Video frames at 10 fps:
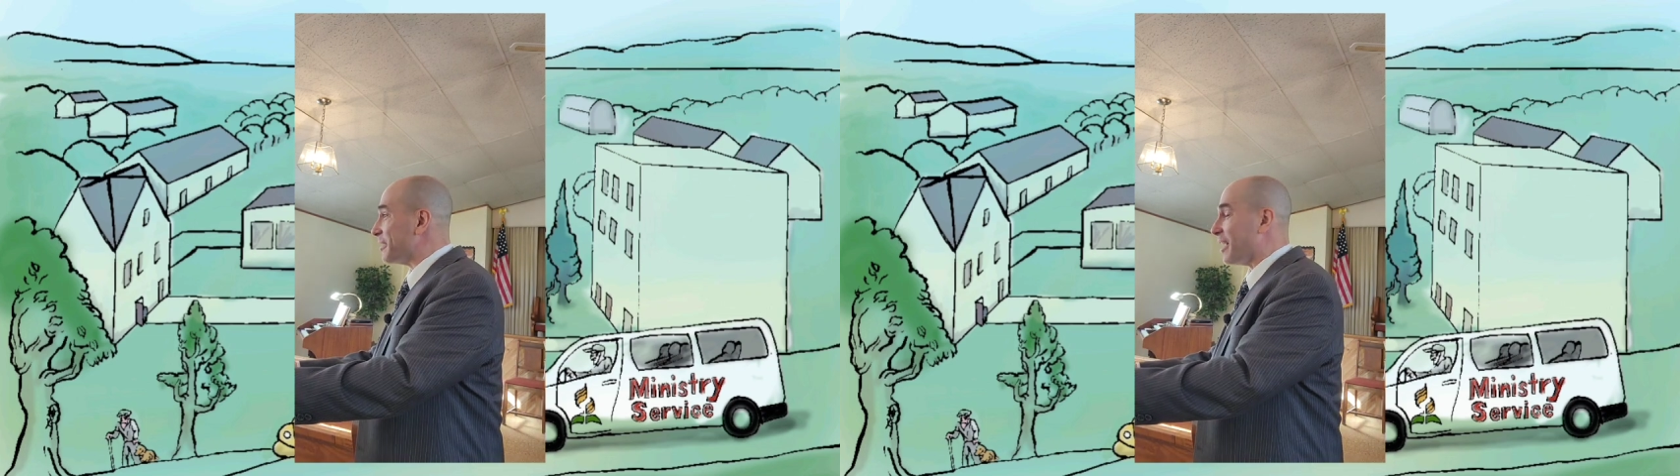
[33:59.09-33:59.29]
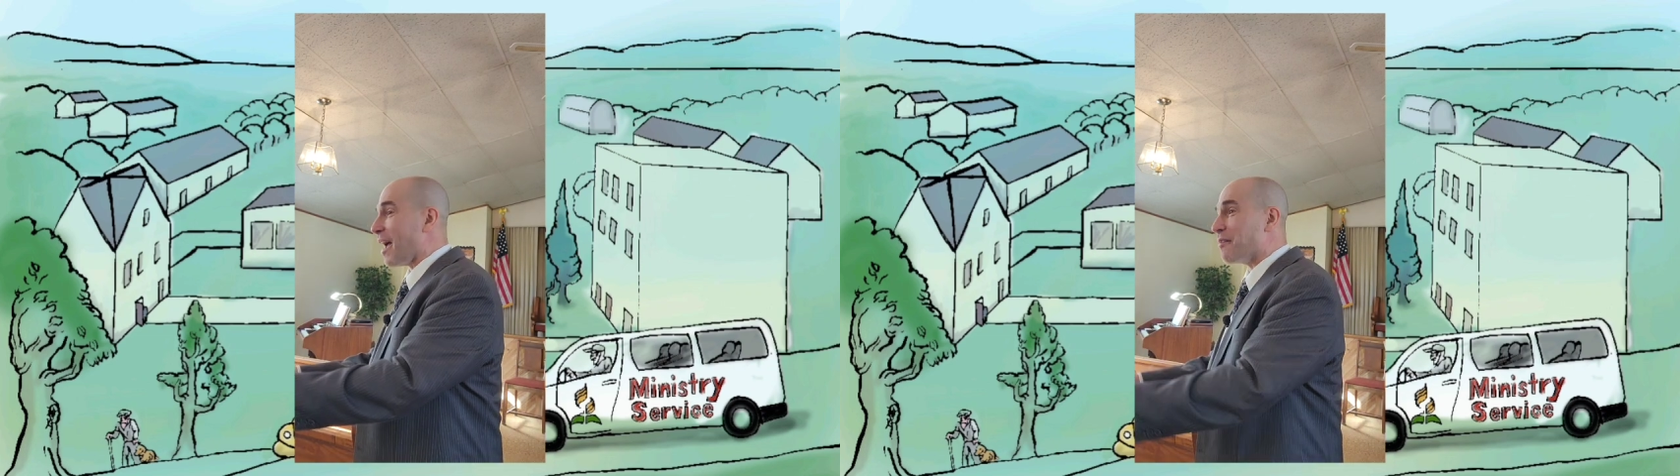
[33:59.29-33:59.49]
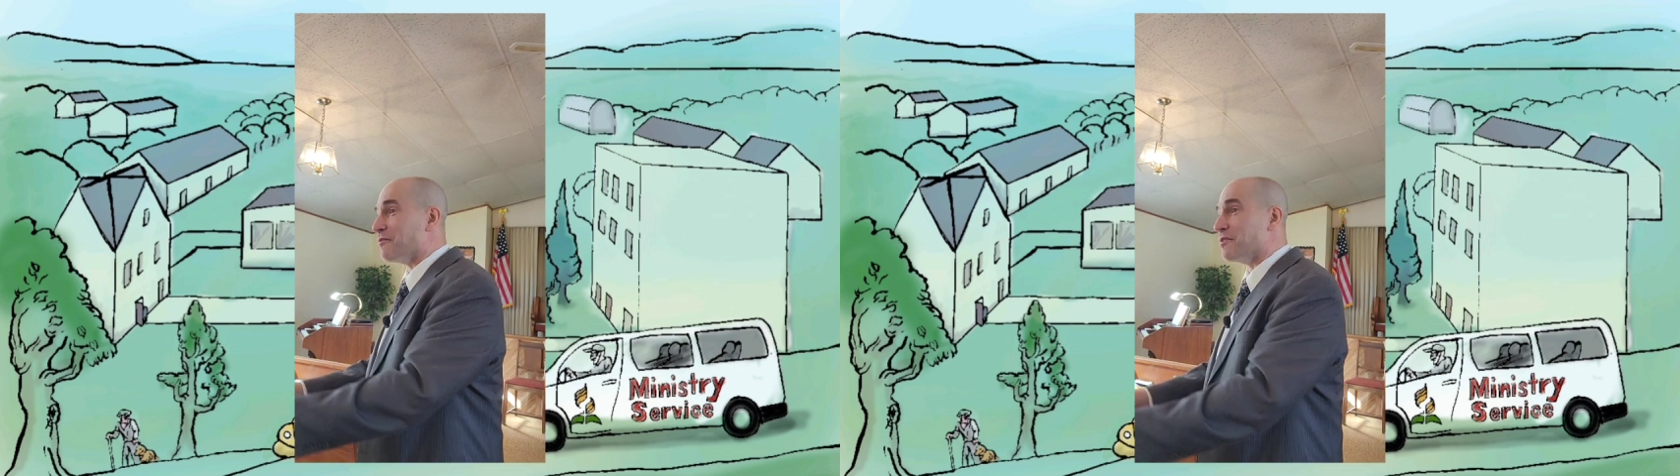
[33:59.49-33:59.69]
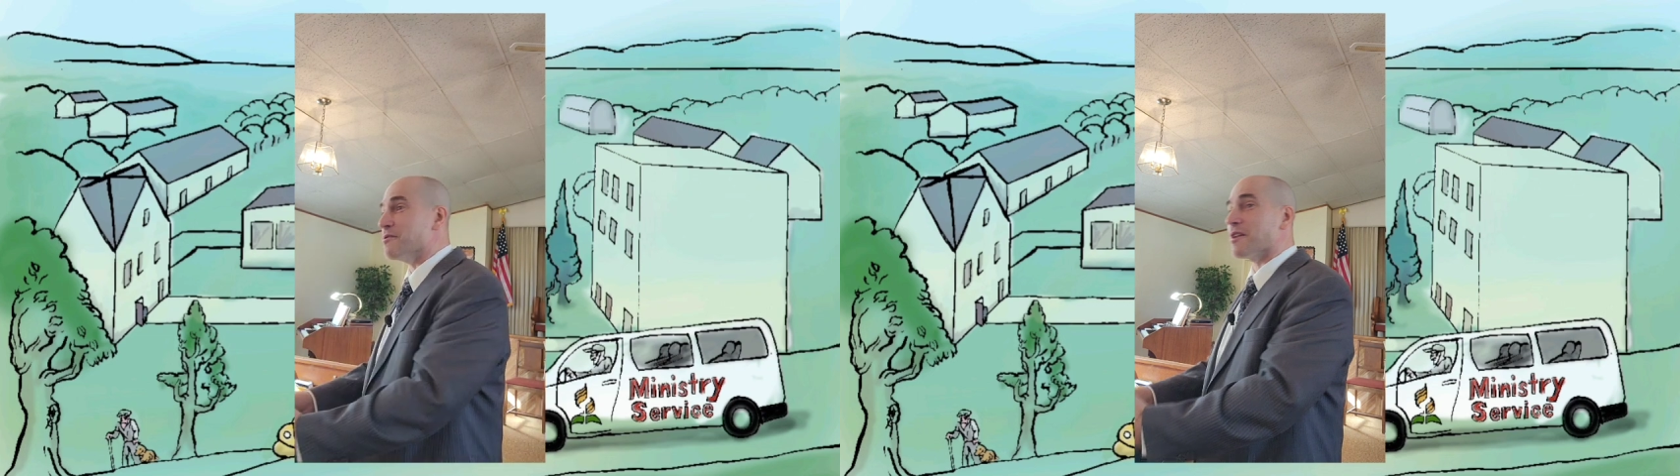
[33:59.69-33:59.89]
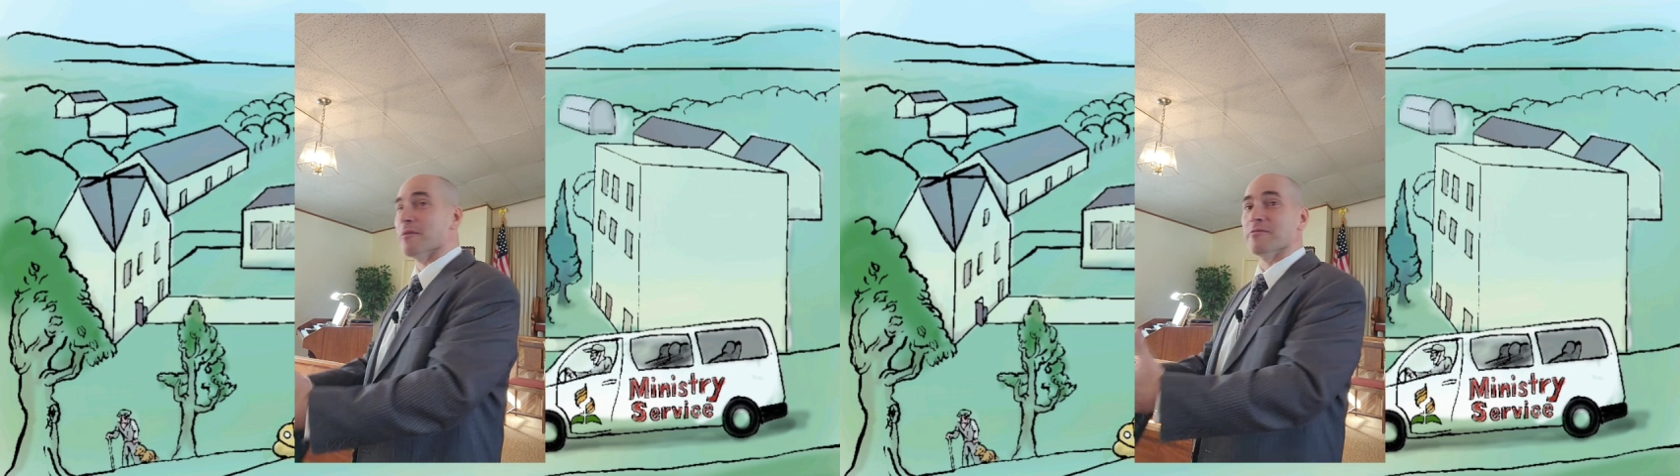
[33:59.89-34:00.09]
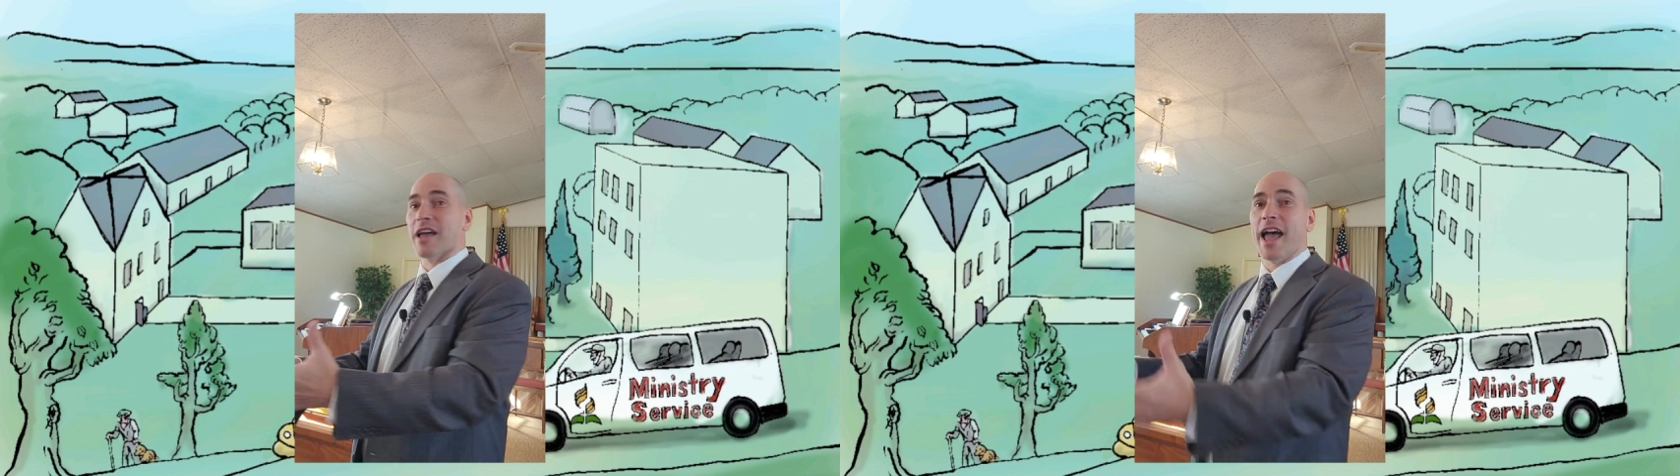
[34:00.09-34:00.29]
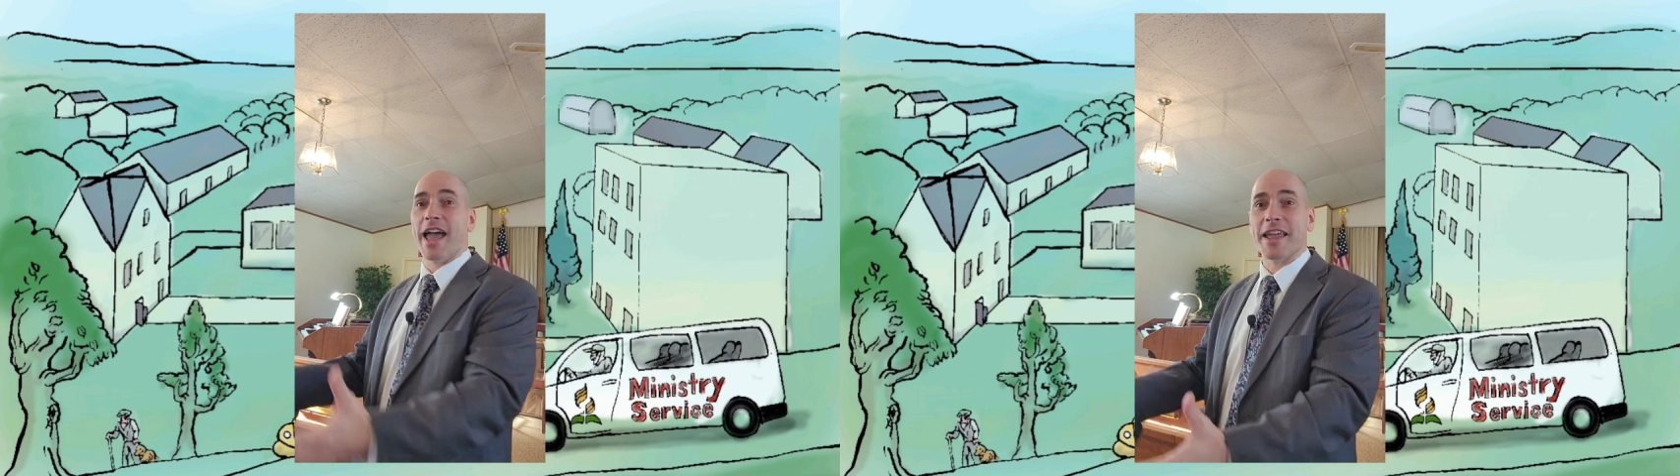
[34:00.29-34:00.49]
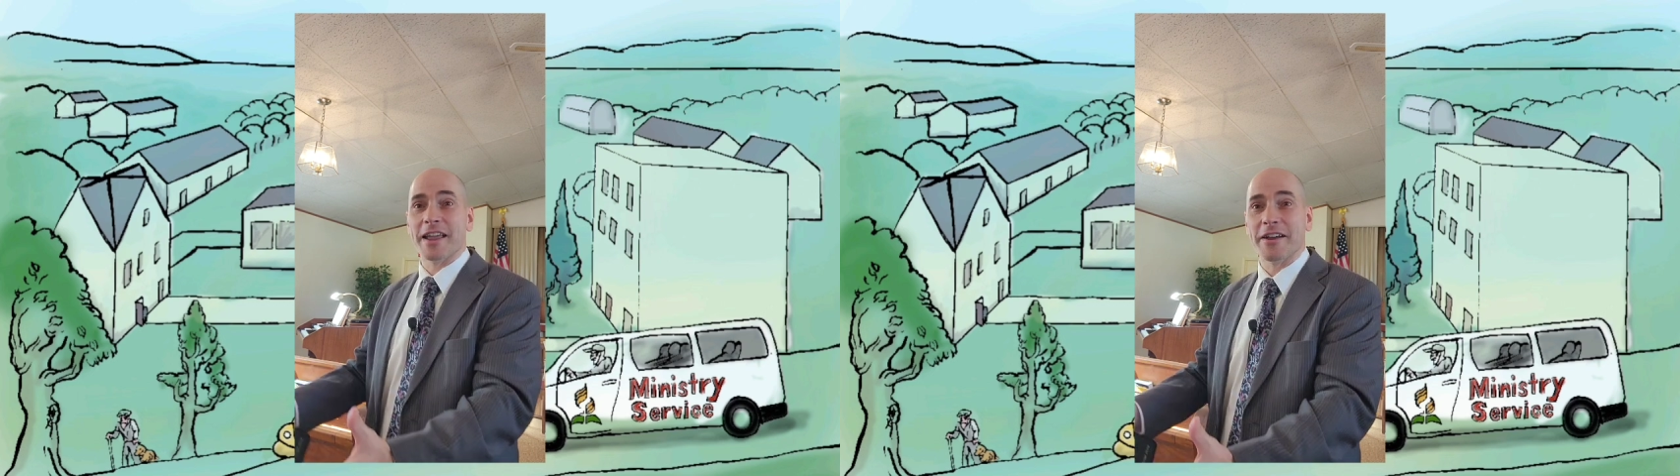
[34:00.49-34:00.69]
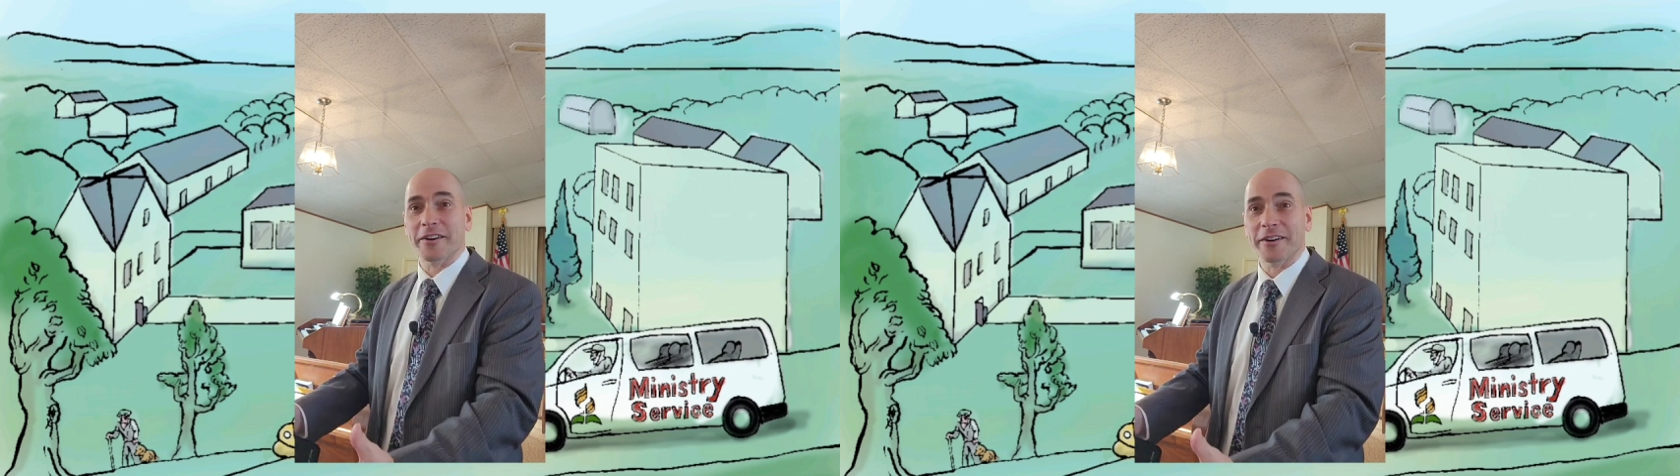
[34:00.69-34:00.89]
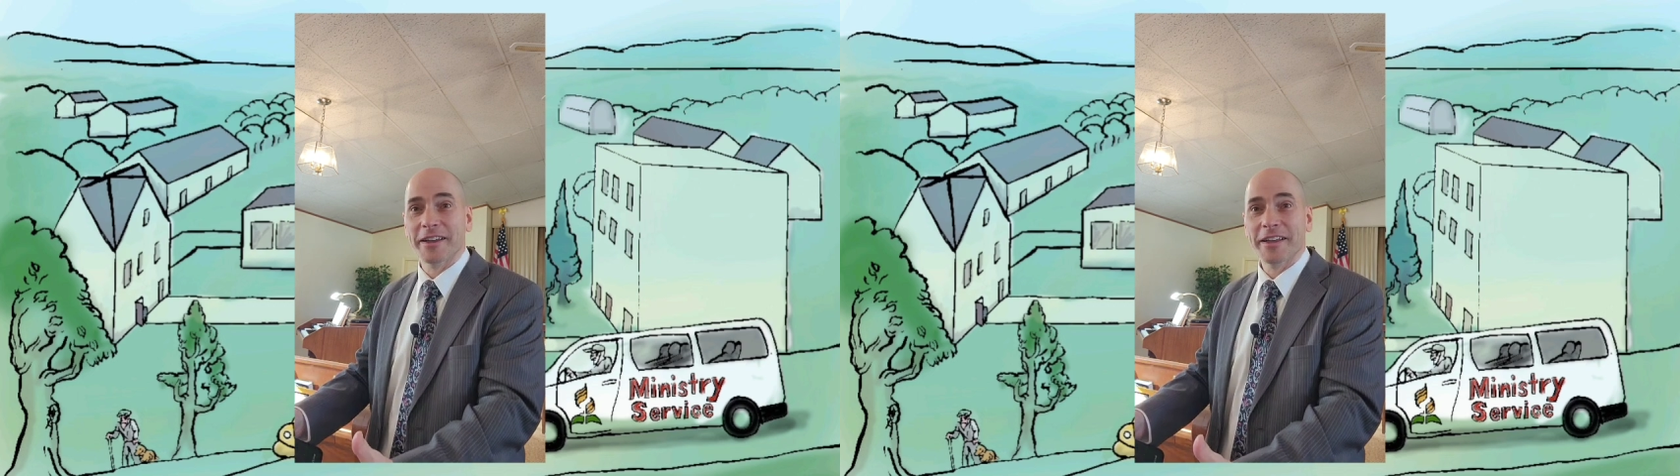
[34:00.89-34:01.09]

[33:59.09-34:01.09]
and out of you comes anger,